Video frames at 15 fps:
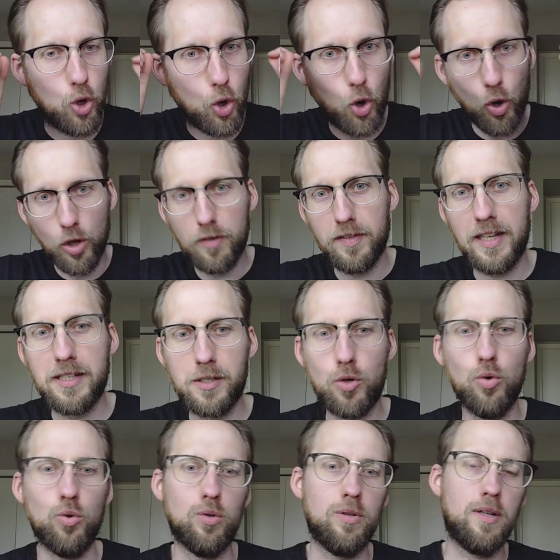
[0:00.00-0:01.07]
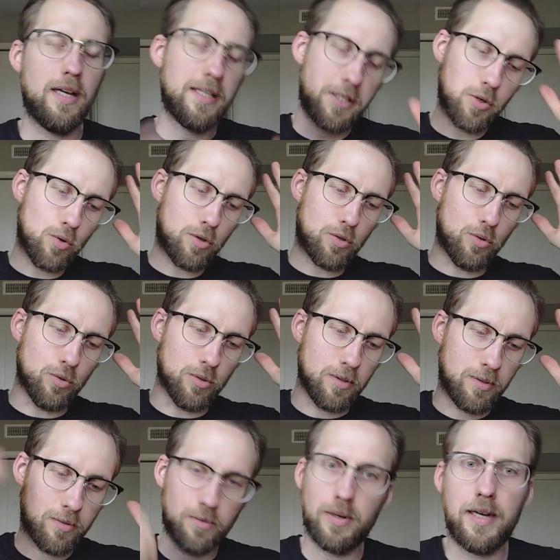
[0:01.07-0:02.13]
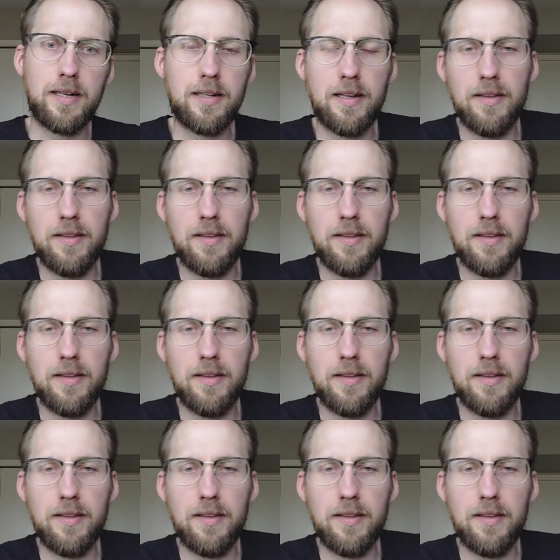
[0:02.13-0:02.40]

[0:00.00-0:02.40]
all that's cool. It's all cool, right?